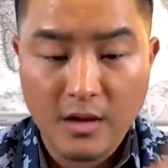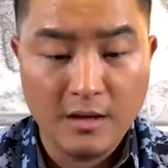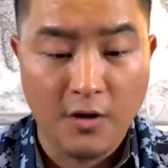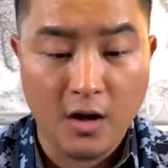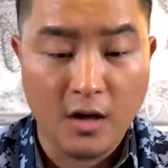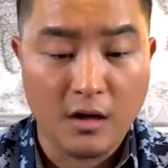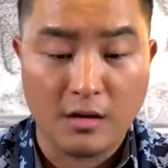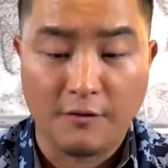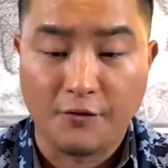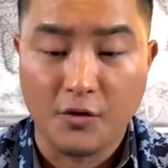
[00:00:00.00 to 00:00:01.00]
Ivana,
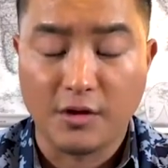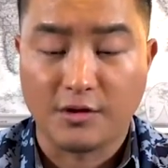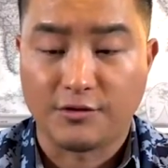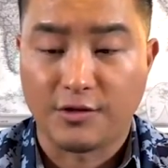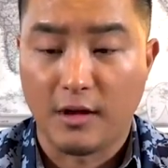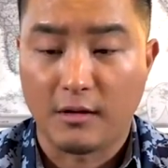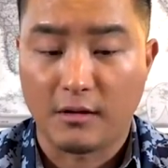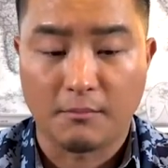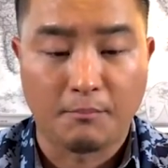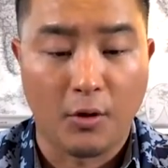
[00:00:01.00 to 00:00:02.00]
if you could just uh,
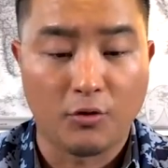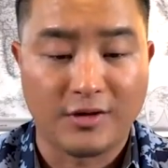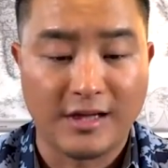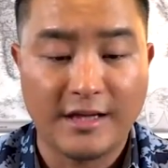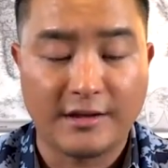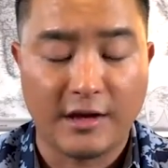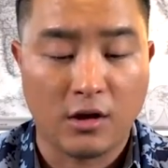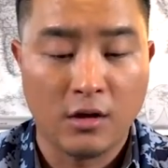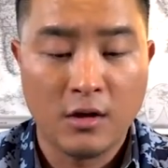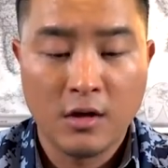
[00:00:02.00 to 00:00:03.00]
post the link there,